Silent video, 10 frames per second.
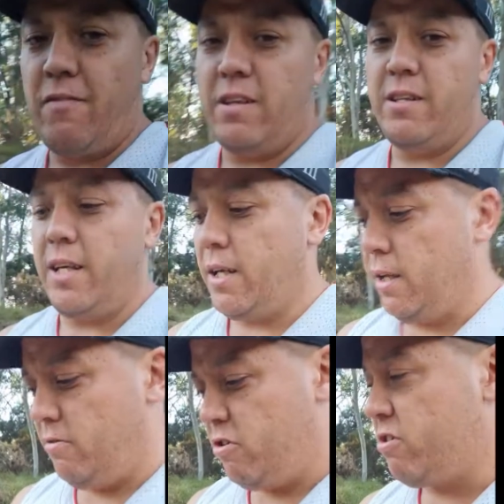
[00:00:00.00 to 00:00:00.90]
a dig
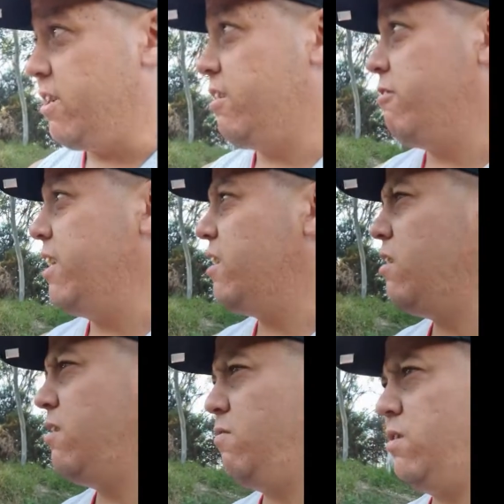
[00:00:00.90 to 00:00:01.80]
in Retreat Creek,
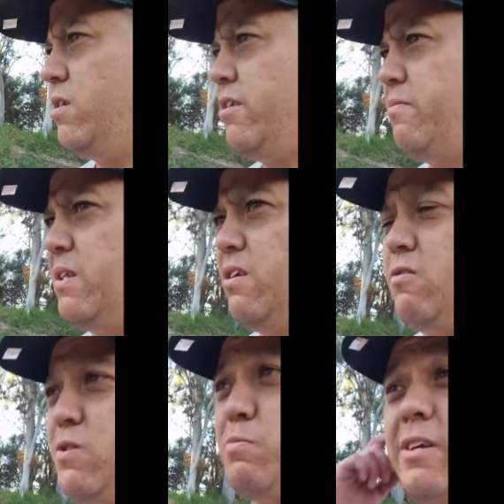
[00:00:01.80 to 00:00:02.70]
which I've been told
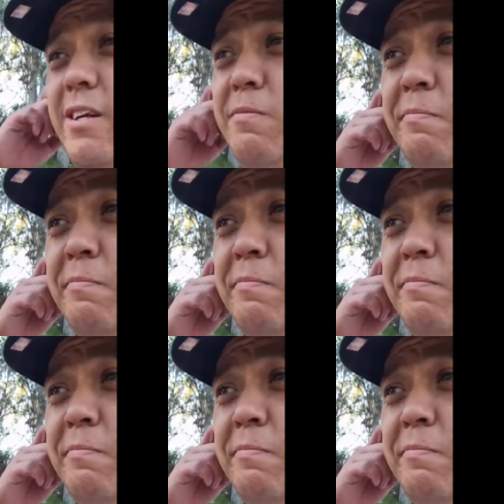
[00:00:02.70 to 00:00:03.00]
is pretty good.